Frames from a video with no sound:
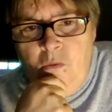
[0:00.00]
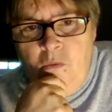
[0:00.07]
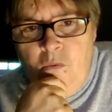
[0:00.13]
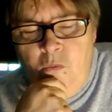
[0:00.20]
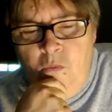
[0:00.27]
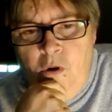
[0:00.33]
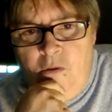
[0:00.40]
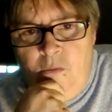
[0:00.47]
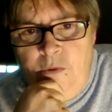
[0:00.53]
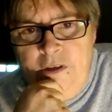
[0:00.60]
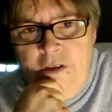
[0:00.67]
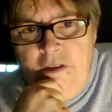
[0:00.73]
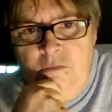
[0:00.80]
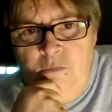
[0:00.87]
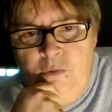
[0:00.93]
What
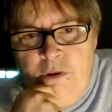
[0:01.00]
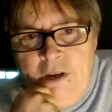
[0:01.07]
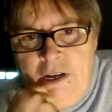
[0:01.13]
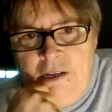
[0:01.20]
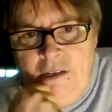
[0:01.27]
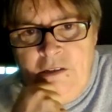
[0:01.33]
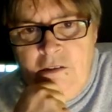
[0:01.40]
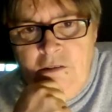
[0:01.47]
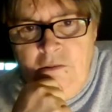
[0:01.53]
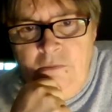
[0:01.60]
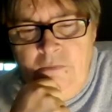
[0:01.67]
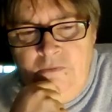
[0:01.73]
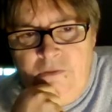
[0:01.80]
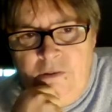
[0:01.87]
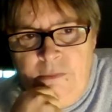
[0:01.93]
we would argue
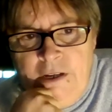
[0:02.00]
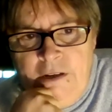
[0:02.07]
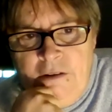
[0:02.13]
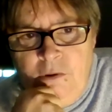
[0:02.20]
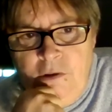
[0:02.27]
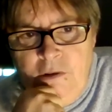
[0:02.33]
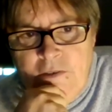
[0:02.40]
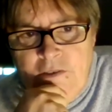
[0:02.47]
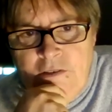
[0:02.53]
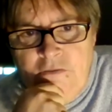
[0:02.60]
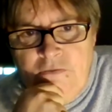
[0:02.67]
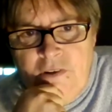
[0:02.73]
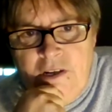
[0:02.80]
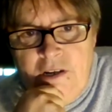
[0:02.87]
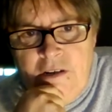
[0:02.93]
from our work so
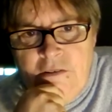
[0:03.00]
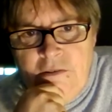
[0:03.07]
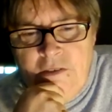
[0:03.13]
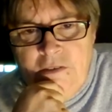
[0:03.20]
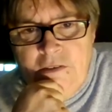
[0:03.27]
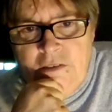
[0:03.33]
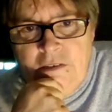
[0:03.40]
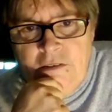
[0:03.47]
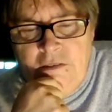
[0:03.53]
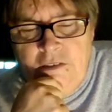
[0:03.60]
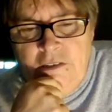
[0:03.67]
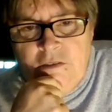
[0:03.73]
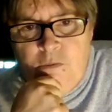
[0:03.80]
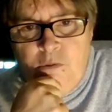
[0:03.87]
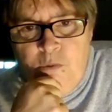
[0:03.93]
far is that
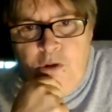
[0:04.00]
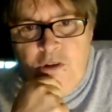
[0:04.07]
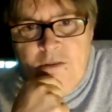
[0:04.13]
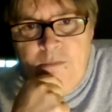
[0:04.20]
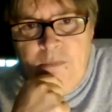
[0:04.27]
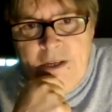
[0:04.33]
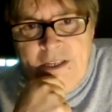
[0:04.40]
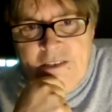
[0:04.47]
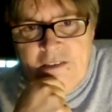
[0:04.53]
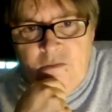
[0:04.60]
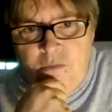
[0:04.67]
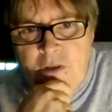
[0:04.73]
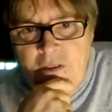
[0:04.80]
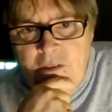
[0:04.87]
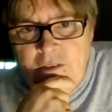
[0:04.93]
this will work best
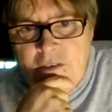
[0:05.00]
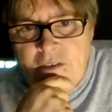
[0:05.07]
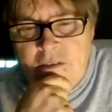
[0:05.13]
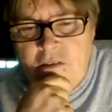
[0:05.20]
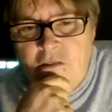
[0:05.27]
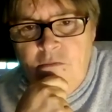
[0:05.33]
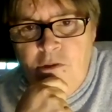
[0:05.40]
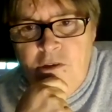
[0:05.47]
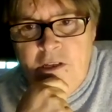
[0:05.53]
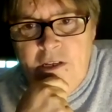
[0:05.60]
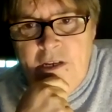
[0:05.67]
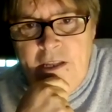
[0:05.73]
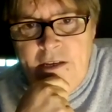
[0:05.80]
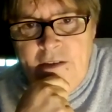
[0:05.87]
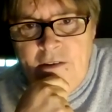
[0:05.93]
when it's
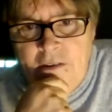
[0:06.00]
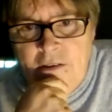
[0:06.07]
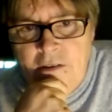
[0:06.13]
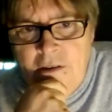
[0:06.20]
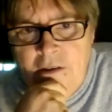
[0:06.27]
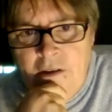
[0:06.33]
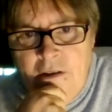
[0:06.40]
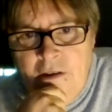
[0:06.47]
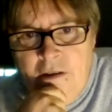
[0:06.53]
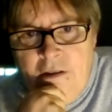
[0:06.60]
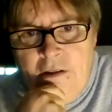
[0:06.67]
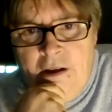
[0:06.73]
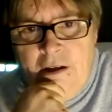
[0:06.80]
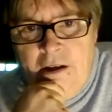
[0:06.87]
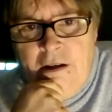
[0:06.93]
community-led,
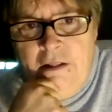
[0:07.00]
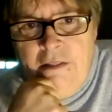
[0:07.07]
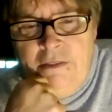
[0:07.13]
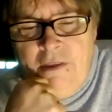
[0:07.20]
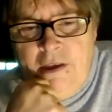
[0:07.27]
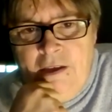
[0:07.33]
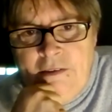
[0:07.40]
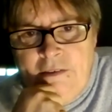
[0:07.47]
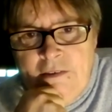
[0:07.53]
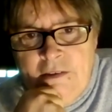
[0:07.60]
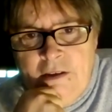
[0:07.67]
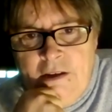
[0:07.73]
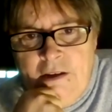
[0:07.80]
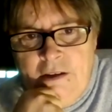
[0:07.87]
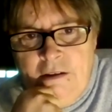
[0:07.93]
that
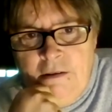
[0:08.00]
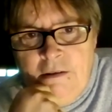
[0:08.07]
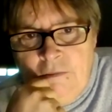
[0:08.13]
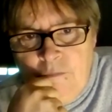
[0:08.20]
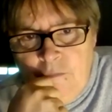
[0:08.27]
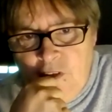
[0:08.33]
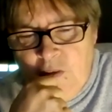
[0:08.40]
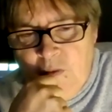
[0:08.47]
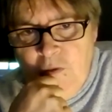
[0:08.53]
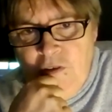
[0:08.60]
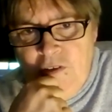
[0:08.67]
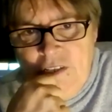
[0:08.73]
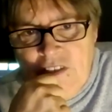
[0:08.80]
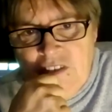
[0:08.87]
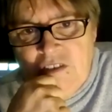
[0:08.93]
the
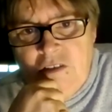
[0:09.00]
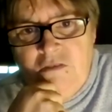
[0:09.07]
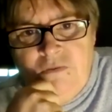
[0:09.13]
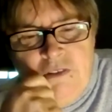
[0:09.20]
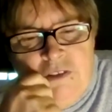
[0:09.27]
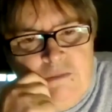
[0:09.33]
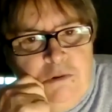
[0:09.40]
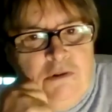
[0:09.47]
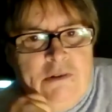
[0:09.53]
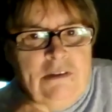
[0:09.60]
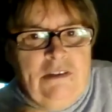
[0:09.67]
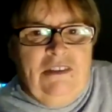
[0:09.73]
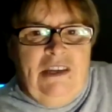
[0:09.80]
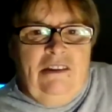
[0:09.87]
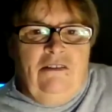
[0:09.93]
community itself is put at the
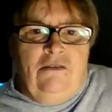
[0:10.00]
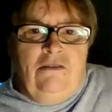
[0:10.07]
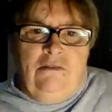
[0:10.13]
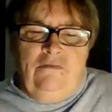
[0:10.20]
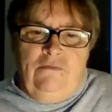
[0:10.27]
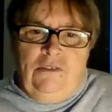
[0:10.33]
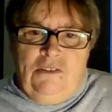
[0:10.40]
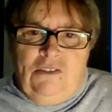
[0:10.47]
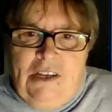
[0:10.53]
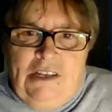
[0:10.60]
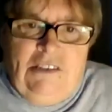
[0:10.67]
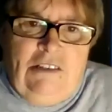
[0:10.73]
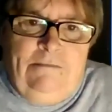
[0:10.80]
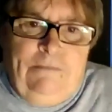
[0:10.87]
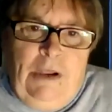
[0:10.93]
centre of
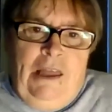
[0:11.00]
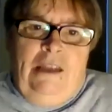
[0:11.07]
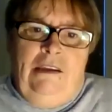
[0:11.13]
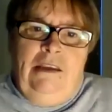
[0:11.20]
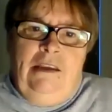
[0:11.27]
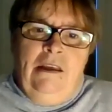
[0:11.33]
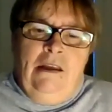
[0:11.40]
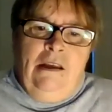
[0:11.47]
disaster planning.